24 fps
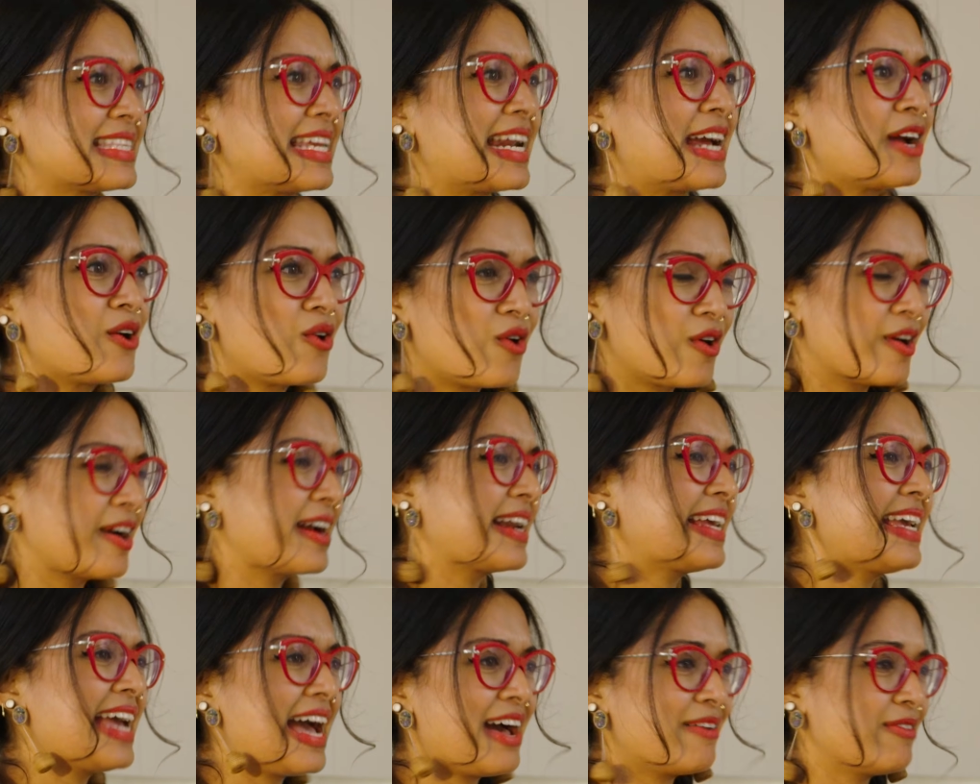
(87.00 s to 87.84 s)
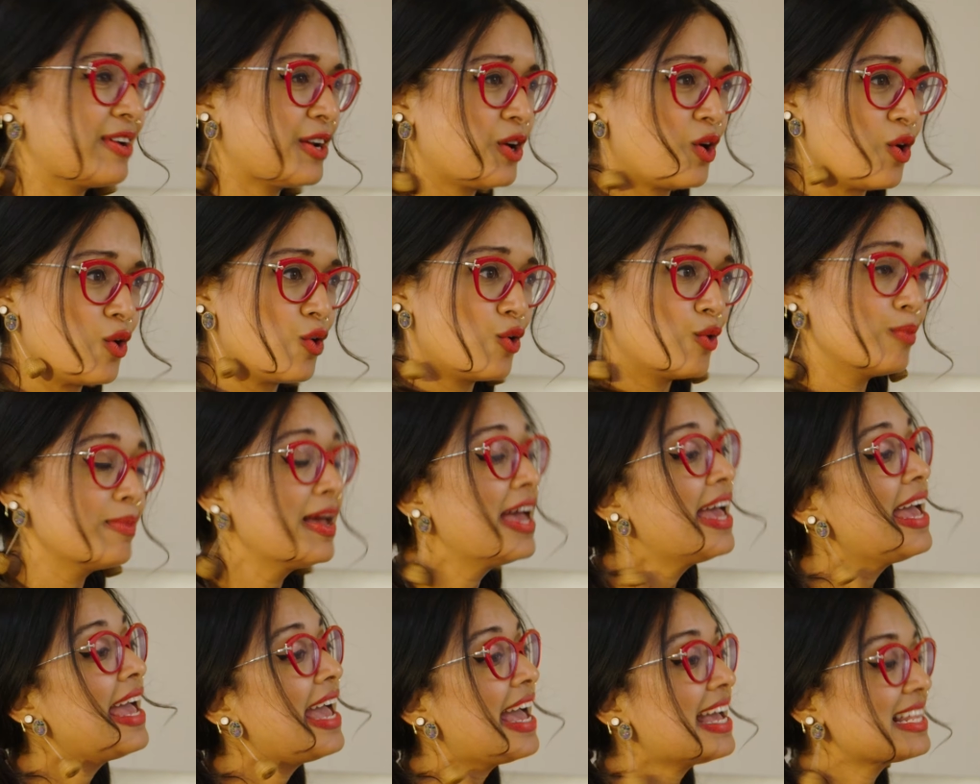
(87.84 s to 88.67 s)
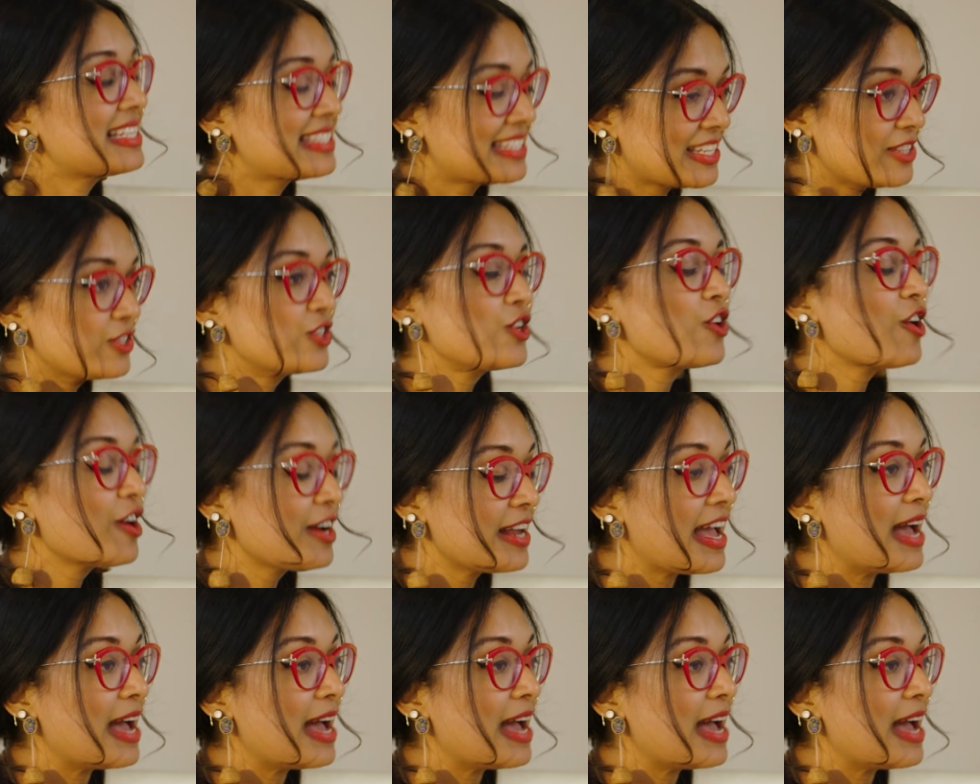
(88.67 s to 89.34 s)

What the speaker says: that I already have at home. And since you're on